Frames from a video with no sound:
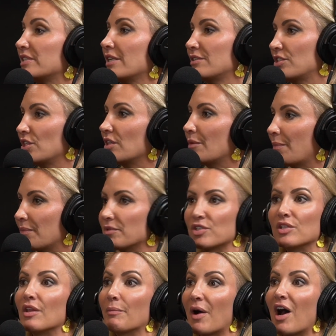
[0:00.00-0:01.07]
shifts us to
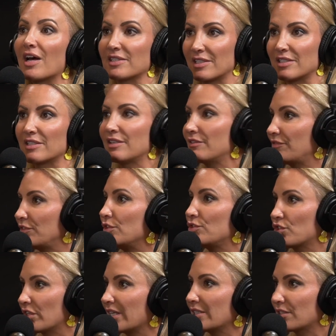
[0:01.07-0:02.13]
the
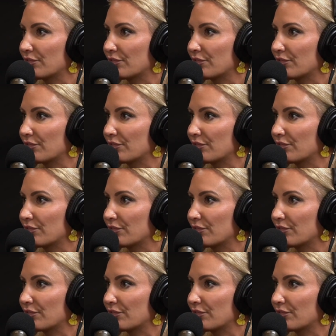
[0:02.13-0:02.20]
positive